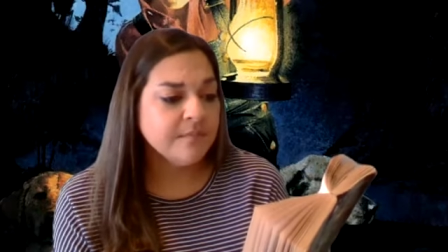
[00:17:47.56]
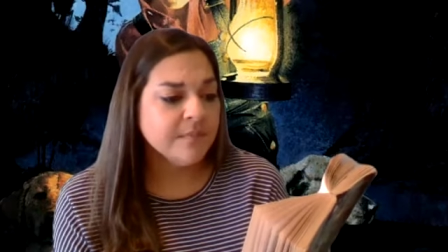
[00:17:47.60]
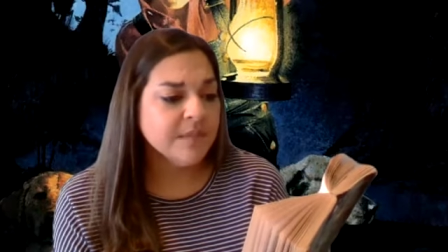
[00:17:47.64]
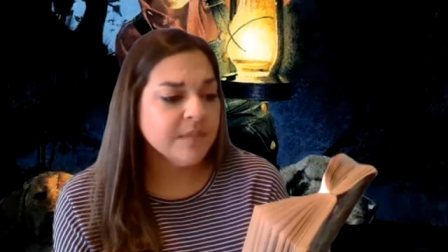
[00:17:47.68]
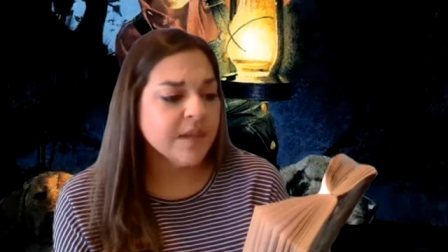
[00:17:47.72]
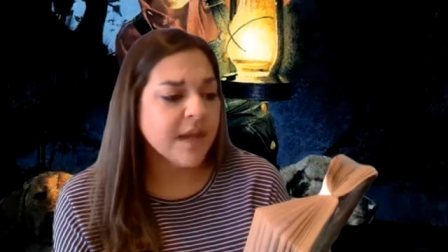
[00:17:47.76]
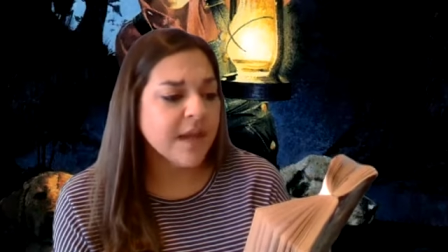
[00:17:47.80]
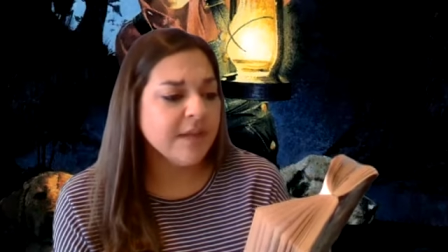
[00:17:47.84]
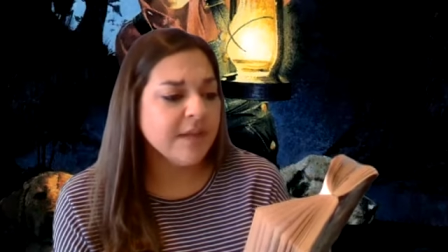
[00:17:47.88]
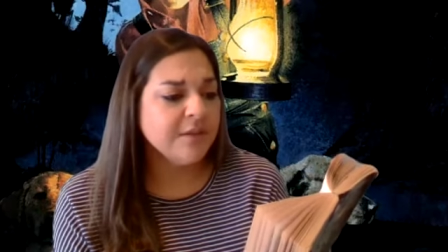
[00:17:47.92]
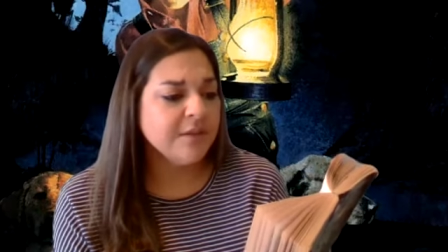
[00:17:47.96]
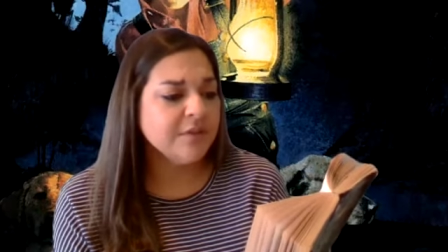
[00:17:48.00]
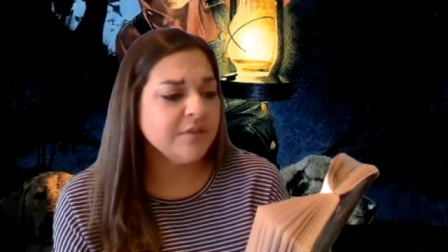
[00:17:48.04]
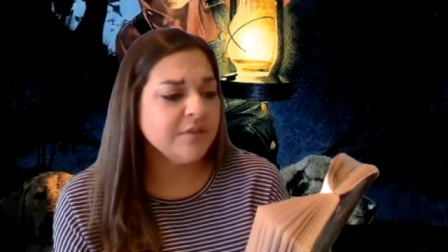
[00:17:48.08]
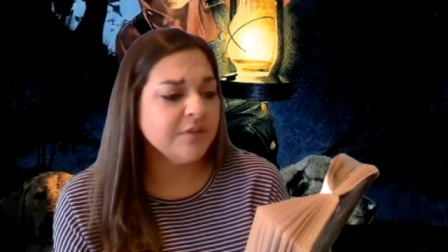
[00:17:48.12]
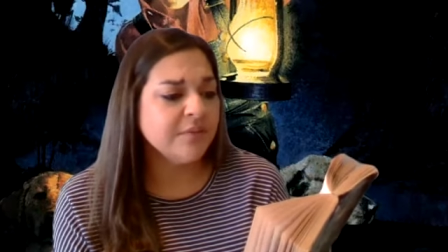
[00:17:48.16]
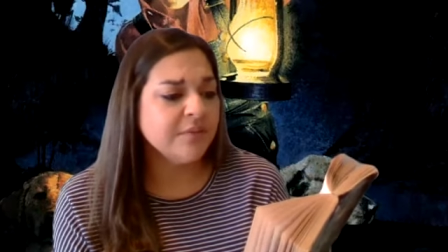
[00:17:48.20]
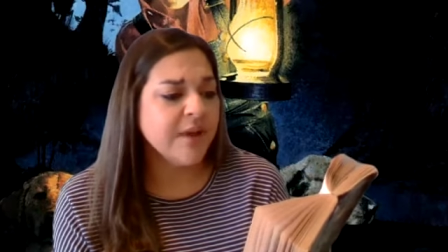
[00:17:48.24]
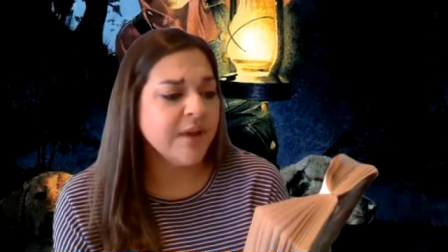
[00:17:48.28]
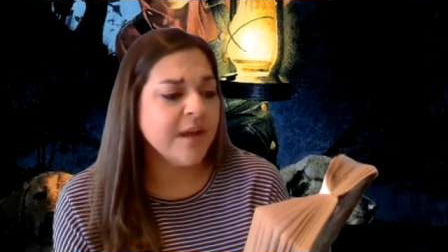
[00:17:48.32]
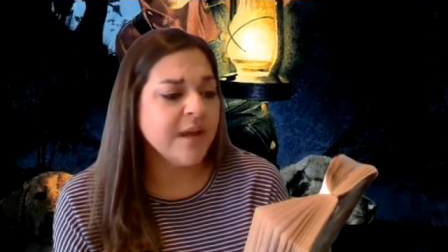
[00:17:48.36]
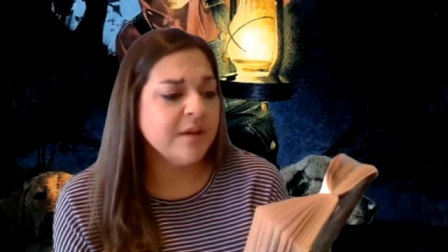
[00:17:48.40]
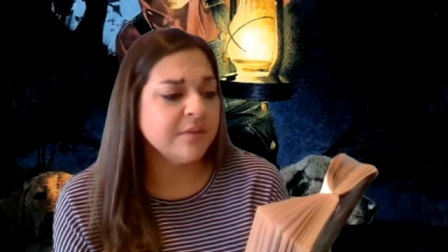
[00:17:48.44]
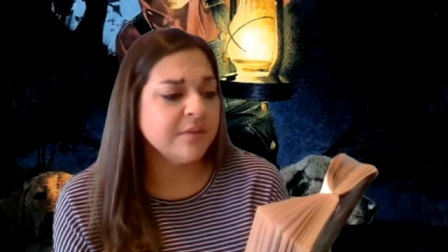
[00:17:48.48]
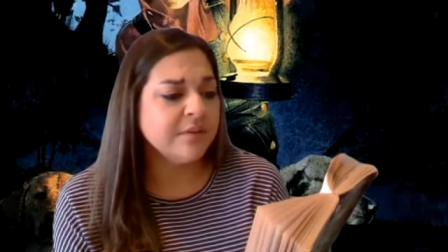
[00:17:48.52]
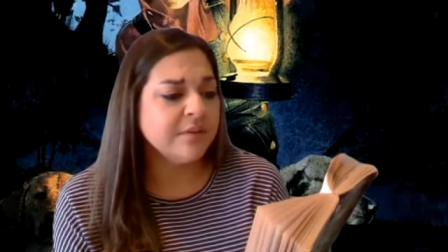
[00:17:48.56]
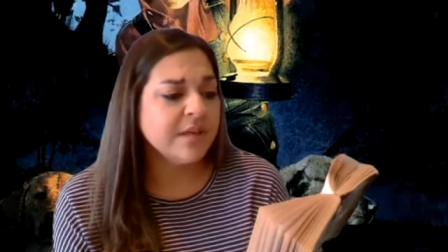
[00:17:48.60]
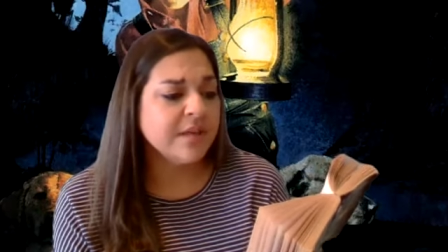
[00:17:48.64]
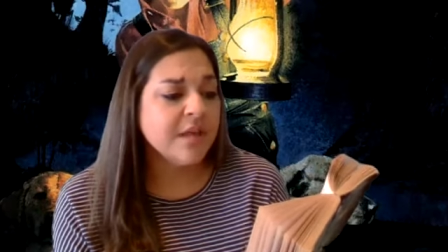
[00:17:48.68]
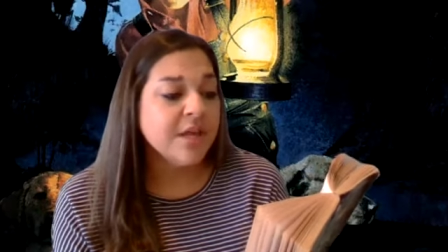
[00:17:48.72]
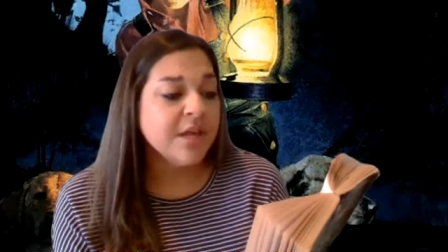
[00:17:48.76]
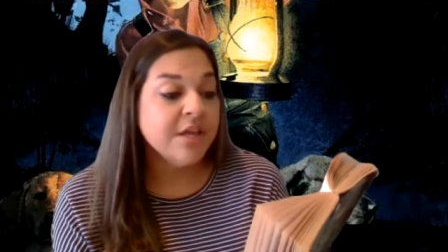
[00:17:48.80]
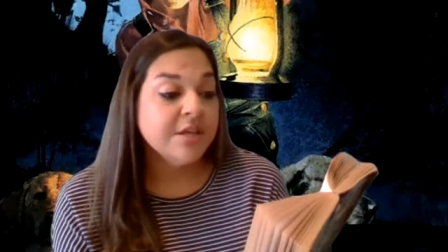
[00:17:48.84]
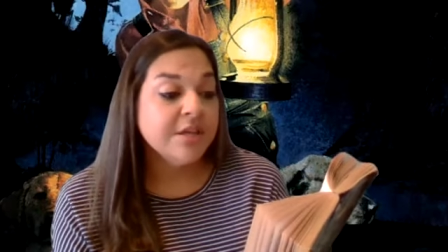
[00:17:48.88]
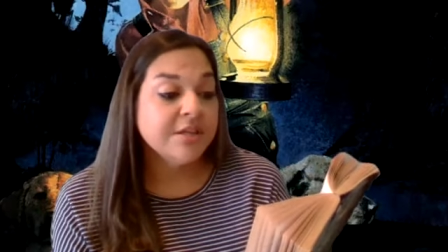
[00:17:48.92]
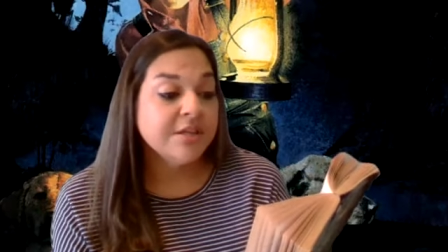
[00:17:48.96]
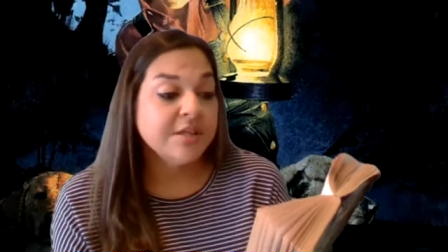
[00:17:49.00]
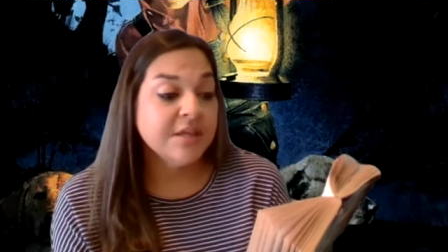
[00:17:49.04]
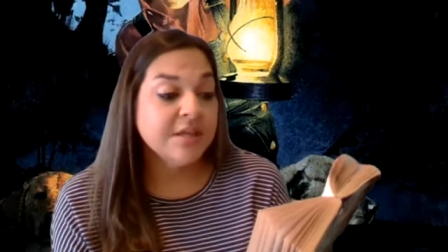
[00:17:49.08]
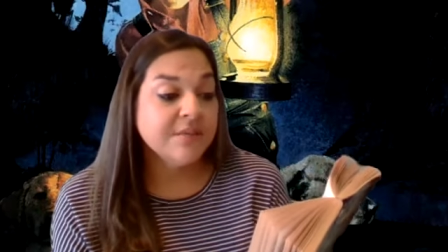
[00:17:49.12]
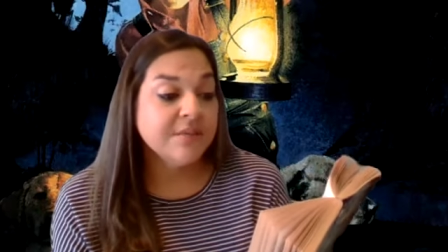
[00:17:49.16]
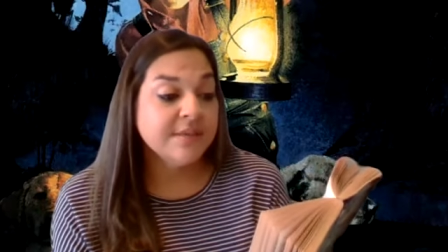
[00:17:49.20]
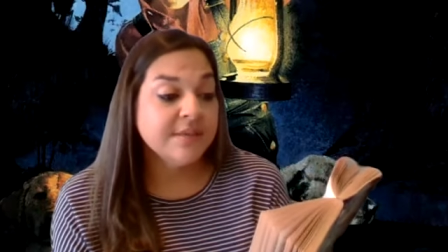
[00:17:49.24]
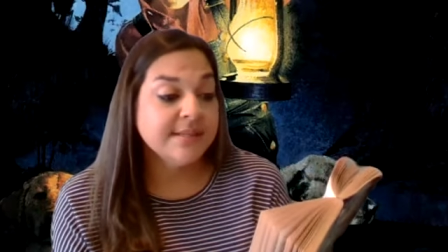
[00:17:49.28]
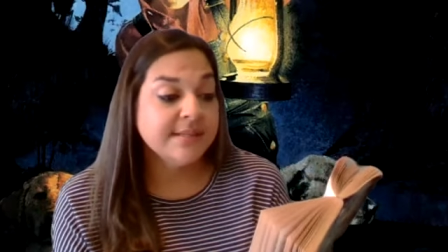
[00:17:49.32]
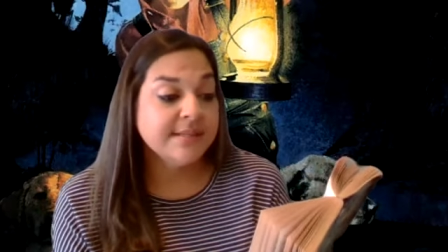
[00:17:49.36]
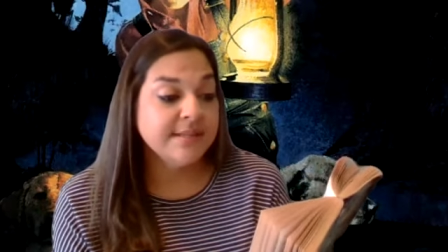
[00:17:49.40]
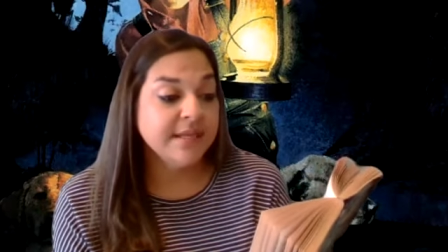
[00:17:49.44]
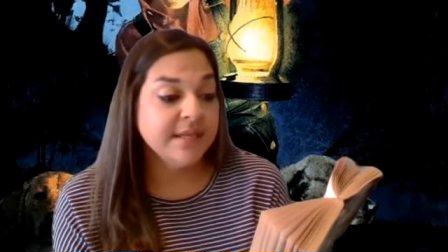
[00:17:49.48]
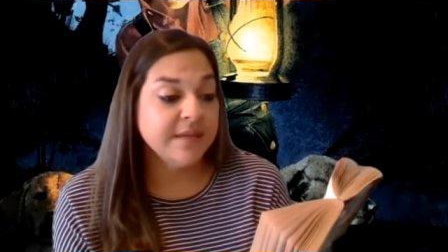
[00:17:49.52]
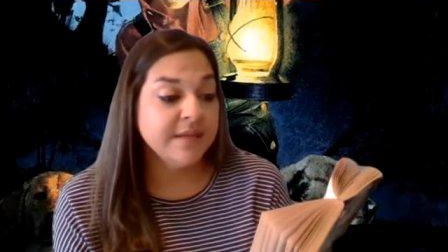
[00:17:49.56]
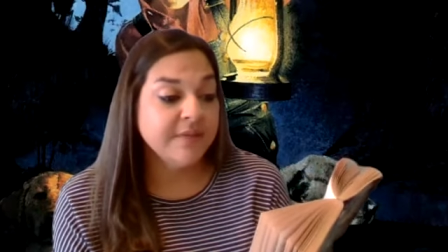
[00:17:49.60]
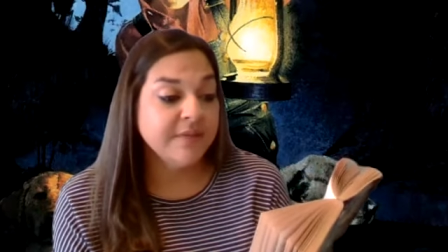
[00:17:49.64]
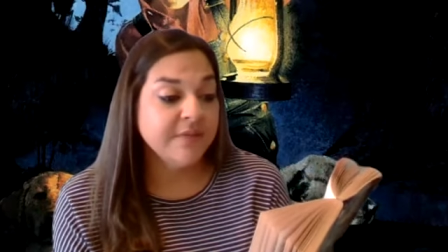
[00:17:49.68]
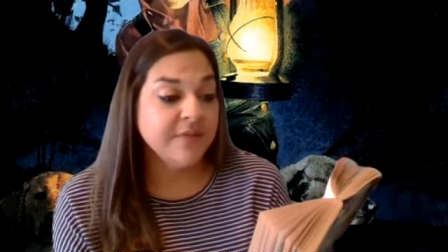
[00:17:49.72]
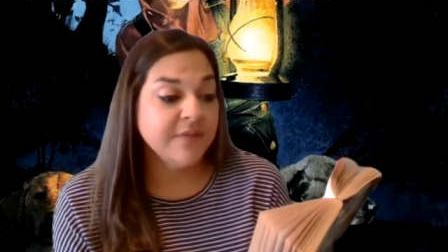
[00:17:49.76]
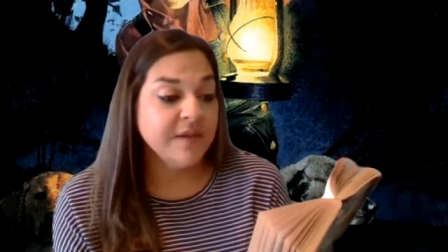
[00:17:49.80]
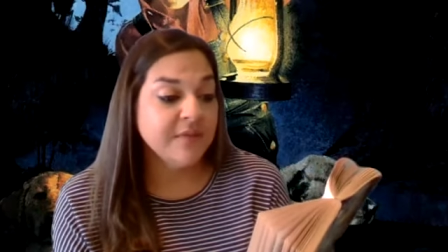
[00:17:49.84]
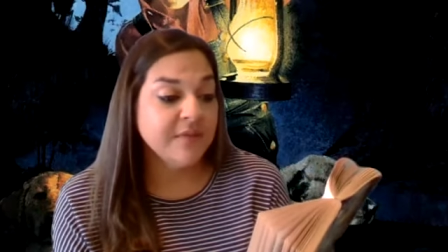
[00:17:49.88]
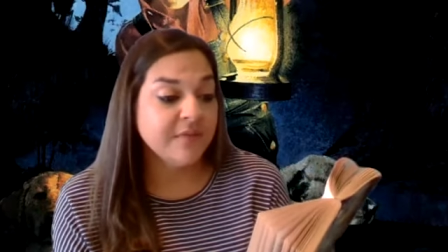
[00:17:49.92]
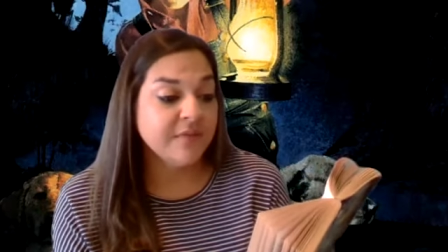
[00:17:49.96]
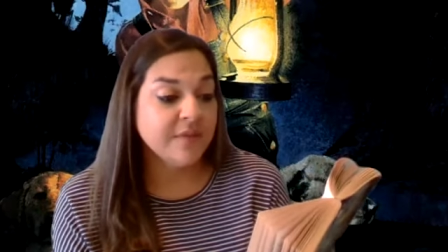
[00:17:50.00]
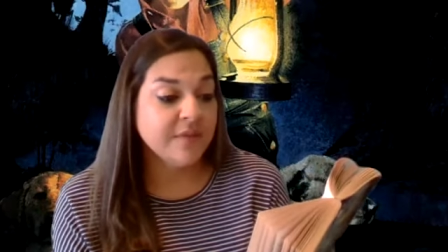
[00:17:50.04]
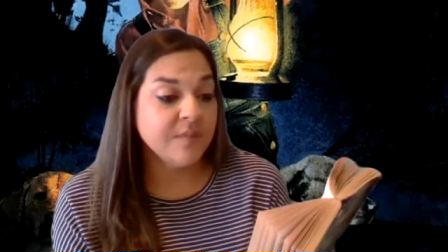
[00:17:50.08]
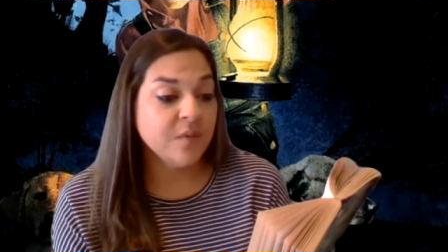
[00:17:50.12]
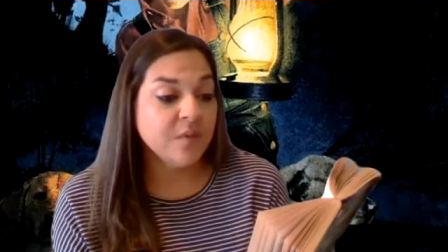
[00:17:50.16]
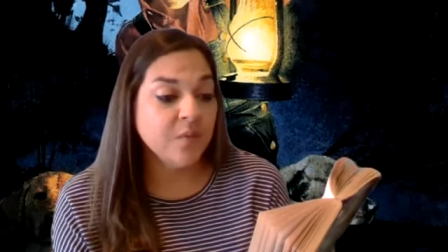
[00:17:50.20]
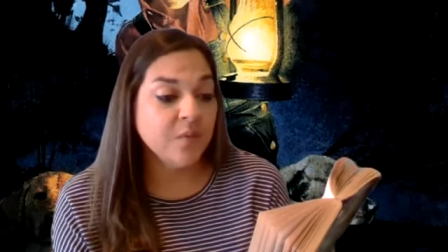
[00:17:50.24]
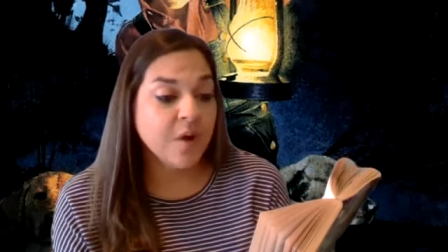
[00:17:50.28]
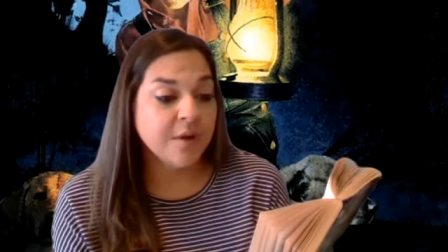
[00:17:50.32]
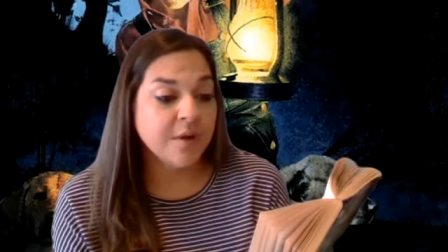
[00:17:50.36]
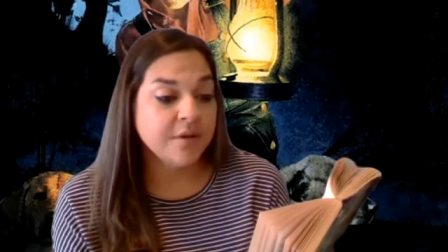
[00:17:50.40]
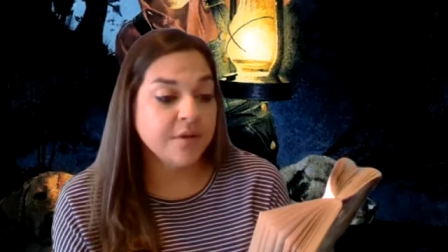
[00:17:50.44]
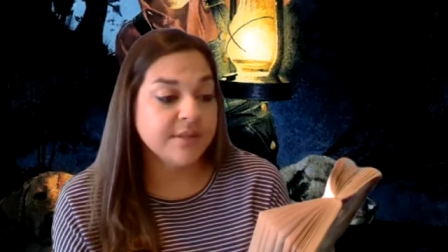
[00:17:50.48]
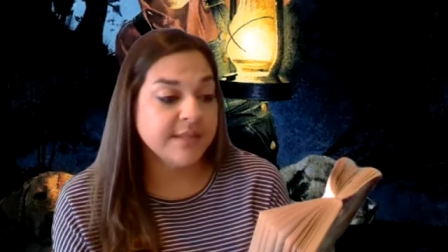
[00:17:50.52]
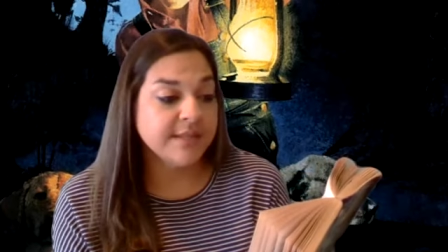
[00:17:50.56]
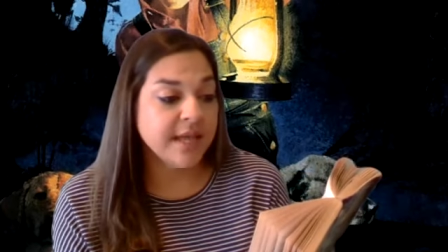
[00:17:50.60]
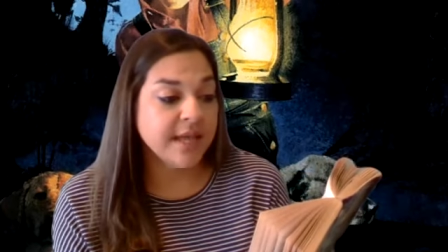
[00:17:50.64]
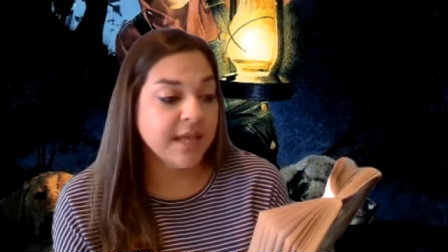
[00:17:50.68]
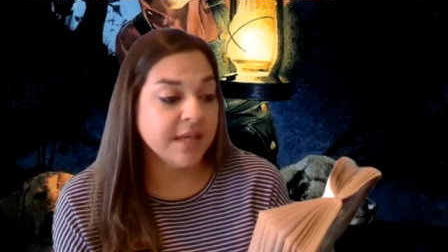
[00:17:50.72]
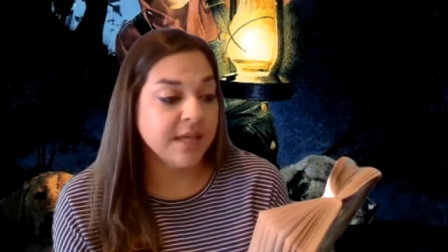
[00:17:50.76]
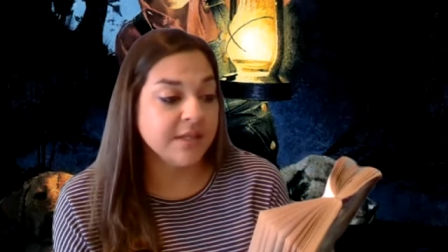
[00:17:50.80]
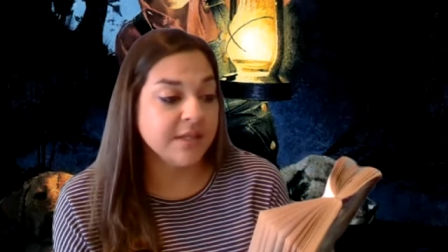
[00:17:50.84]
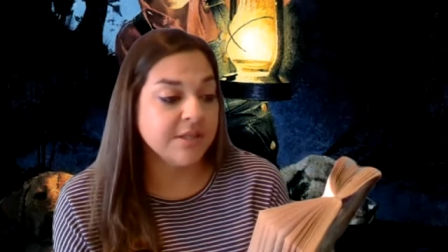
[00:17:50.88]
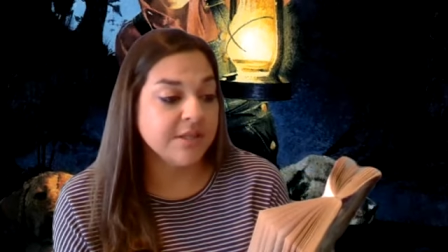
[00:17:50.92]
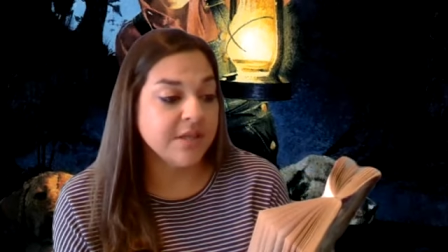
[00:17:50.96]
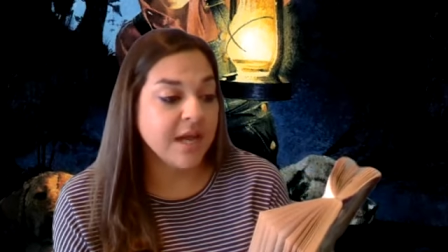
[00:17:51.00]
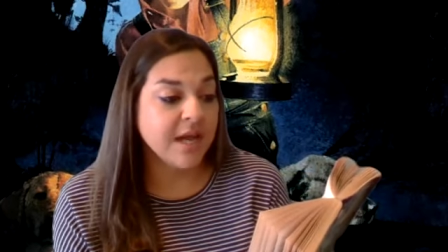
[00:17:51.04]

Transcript: I looked around. She was 10 feet from the water's edge.